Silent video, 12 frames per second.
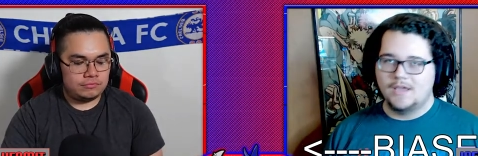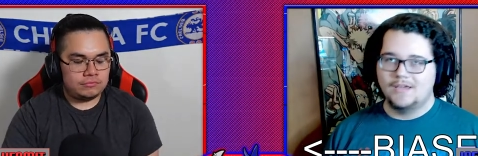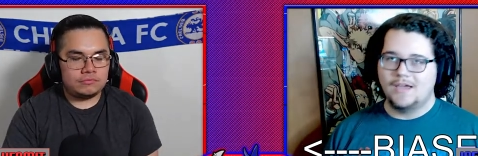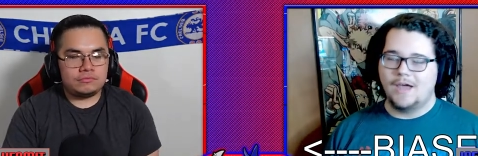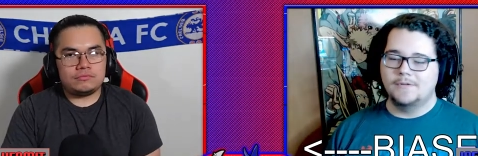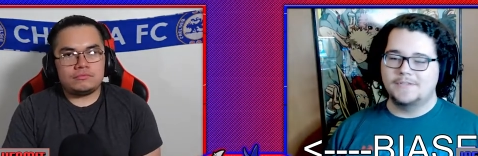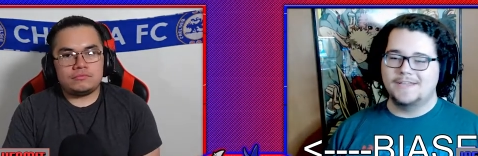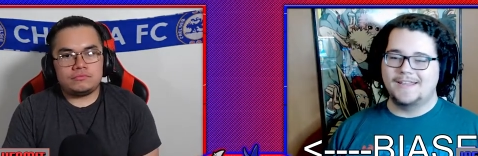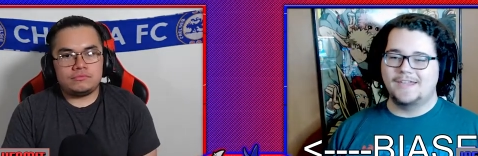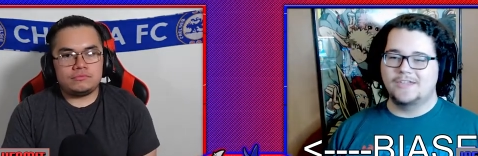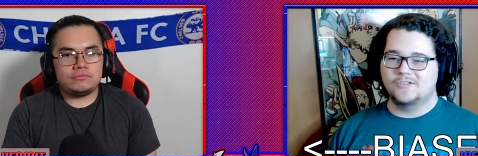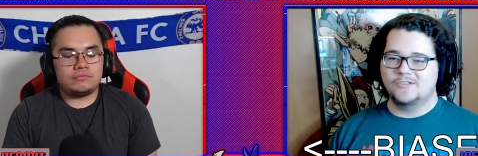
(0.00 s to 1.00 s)
Speaker 1: I wouldn't say
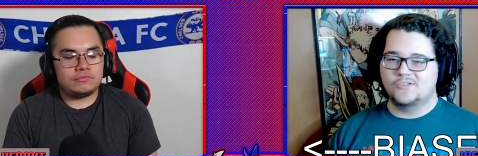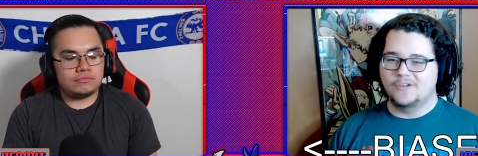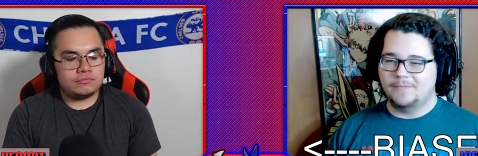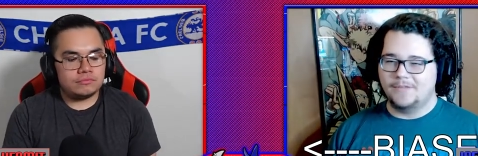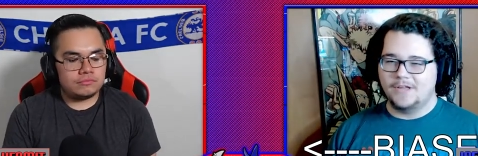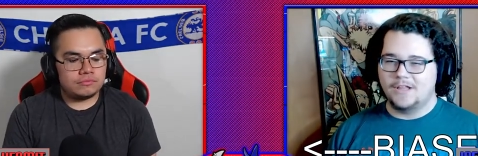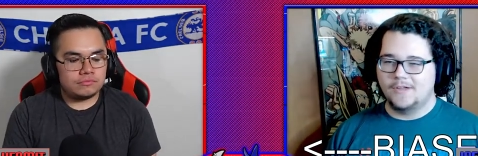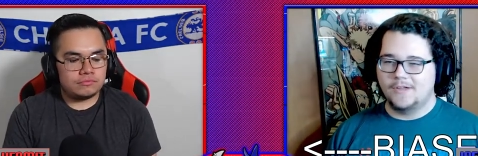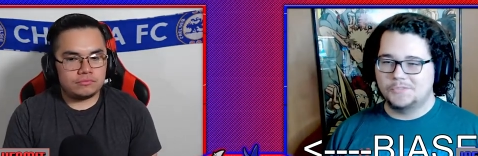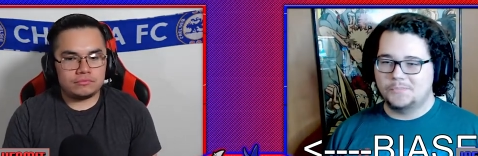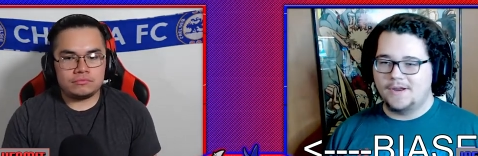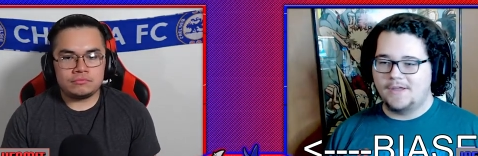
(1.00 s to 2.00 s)
like extremely
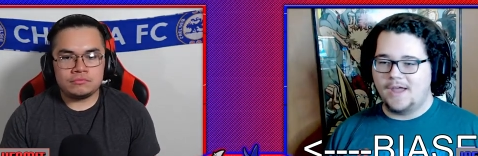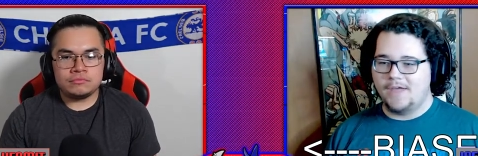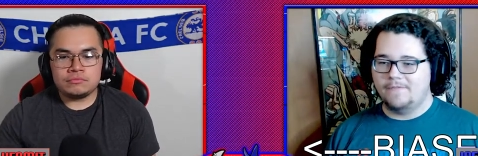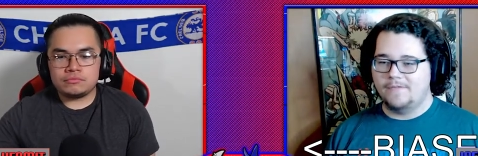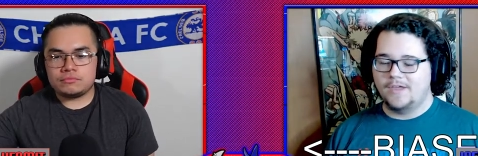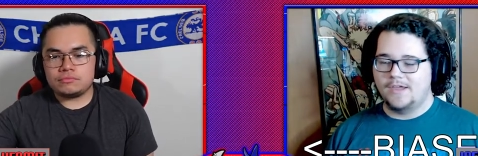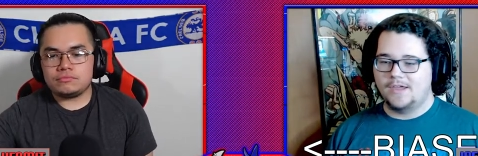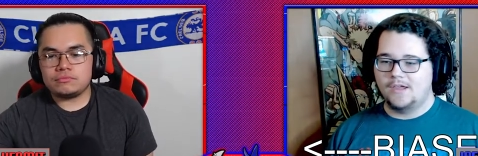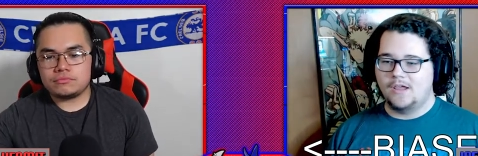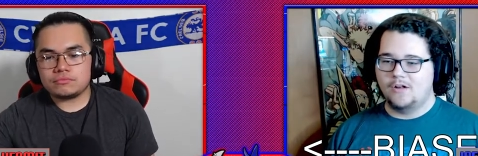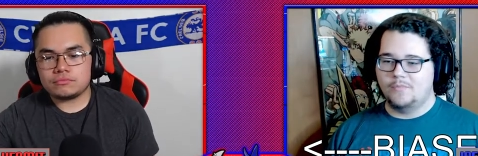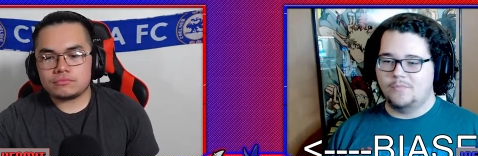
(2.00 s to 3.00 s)
close, but I, I feel like
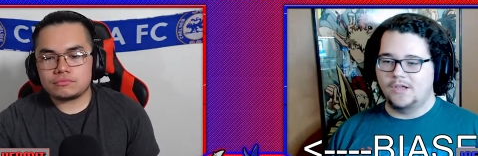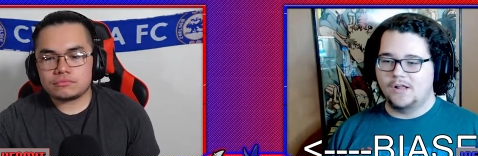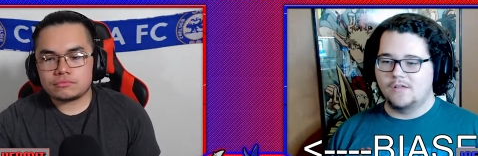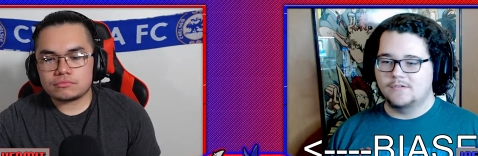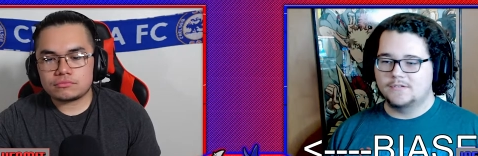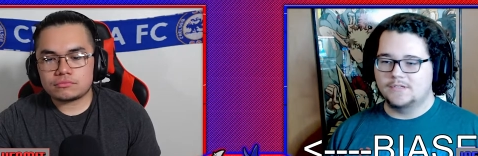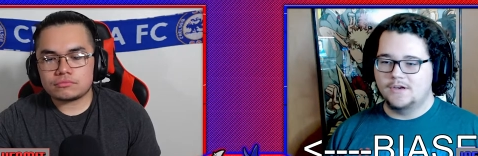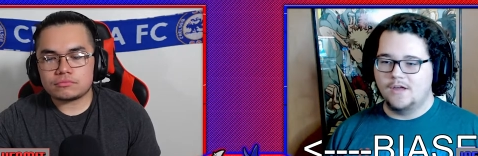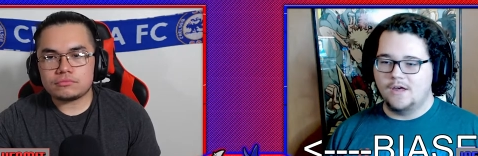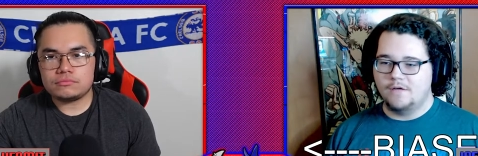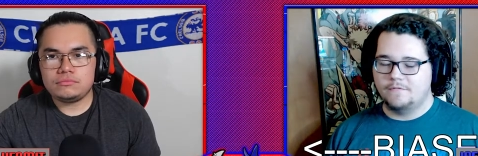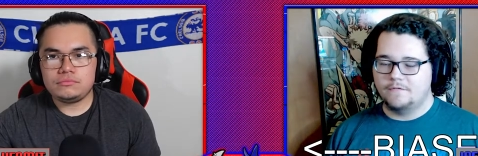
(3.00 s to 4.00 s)
it, will be close
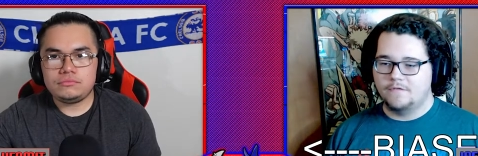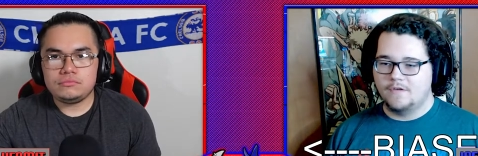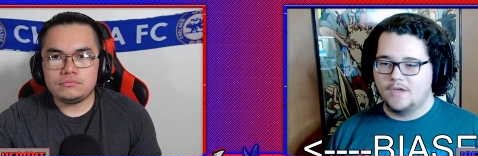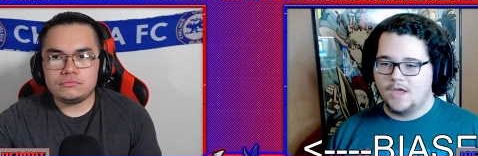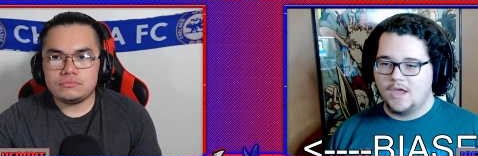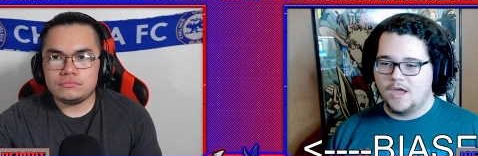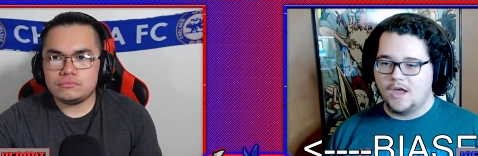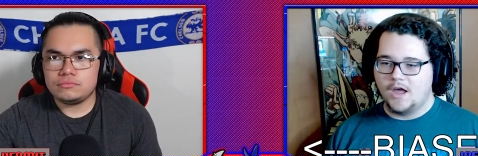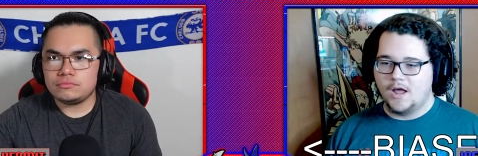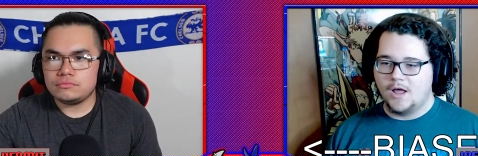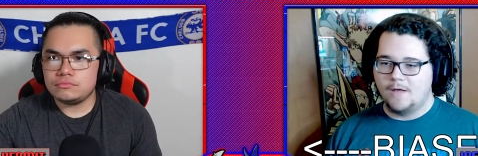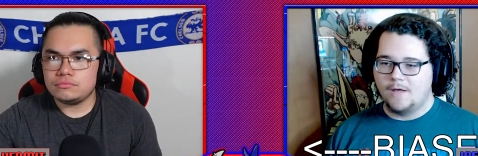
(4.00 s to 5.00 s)
enough.
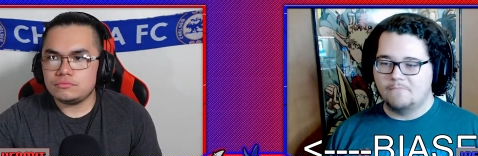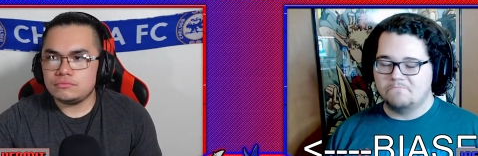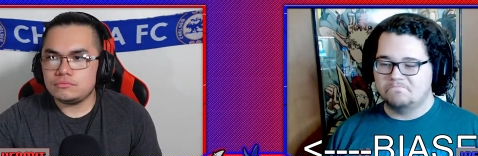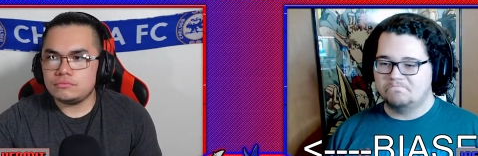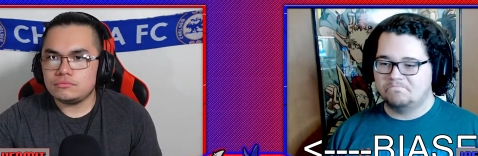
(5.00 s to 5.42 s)
Um,